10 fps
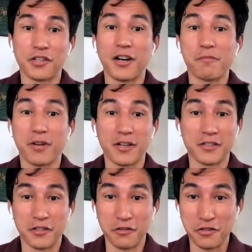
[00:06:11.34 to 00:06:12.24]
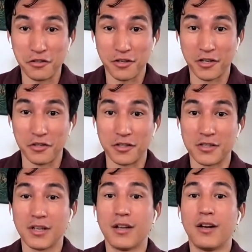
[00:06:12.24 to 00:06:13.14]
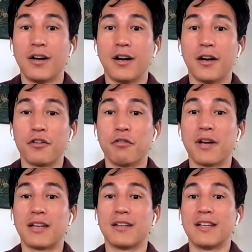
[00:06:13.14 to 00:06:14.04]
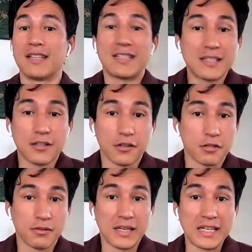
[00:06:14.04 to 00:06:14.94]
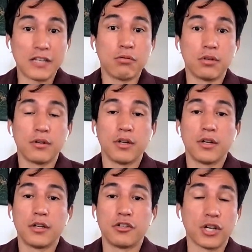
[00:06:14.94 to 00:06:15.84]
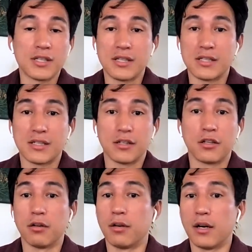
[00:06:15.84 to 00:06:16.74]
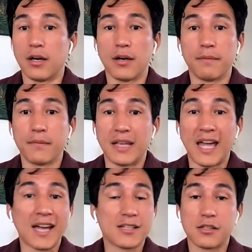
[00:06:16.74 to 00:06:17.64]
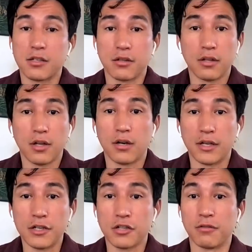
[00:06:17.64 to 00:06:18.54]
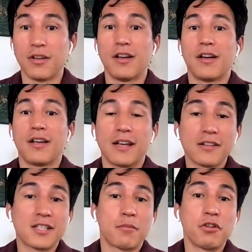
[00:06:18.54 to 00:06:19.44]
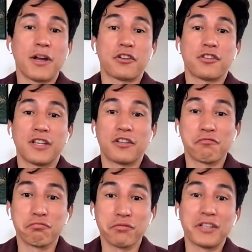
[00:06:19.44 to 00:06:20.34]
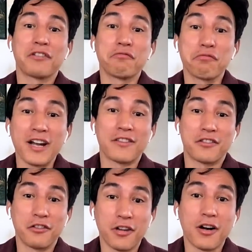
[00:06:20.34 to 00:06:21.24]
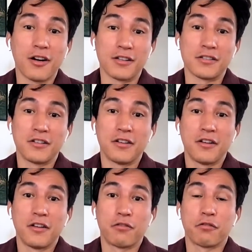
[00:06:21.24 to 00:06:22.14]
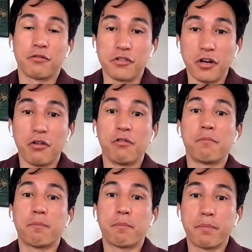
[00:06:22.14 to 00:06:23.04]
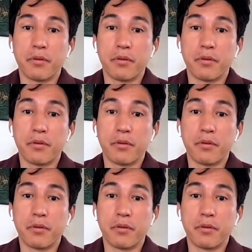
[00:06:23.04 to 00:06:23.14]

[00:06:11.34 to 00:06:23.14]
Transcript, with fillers: of child prostitution charges, uh, who had this is also an equal justice, you know, uh, access to the law issue. Here's someone who actually could rewrite the laws through his own